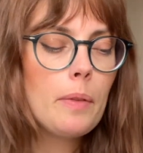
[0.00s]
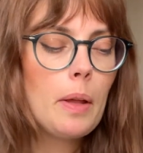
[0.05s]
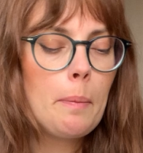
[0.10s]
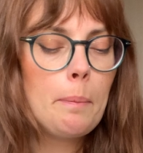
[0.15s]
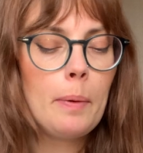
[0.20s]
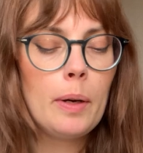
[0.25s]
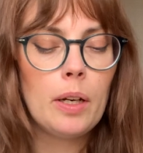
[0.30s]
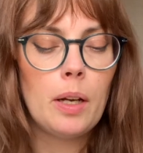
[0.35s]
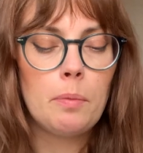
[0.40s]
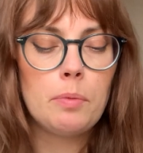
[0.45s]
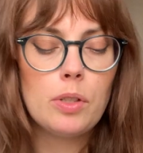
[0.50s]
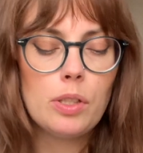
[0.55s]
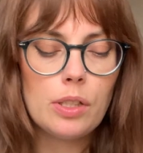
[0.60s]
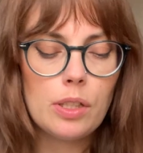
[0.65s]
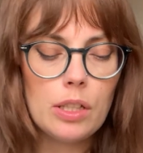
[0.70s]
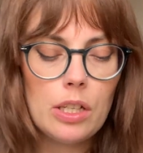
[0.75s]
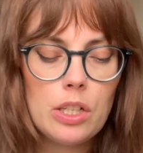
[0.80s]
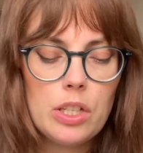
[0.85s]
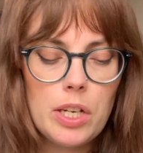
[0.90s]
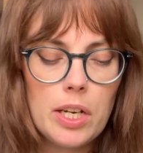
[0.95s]
but I'm just
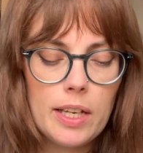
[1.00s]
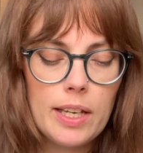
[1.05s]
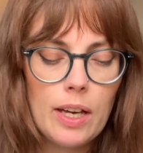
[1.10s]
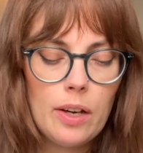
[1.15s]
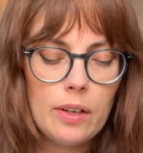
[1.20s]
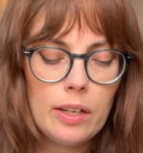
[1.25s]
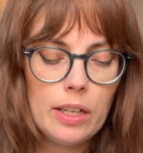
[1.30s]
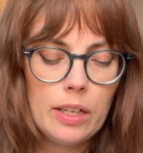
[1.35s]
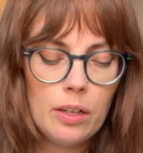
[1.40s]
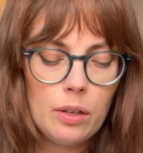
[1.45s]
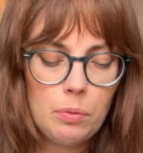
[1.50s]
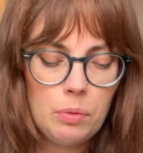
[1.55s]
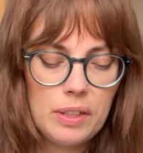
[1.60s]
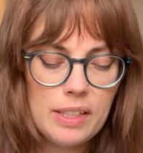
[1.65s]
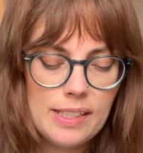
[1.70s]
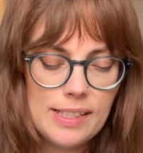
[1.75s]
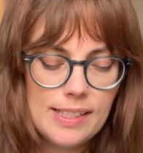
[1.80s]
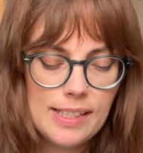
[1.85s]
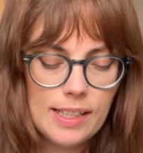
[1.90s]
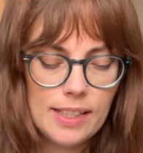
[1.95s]
going to check out here what
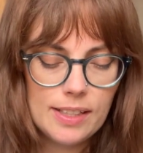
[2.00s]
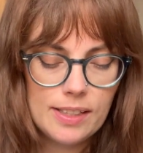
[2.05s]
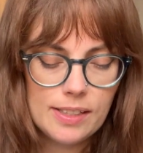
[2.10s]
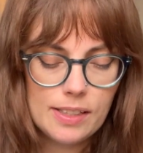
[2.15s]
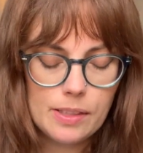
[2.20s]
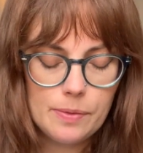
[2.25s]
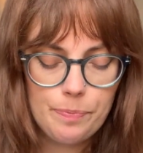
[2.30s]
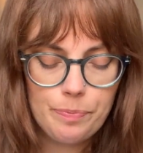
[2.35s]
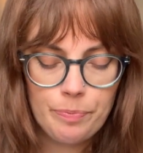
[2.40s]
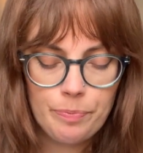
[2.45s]
it says.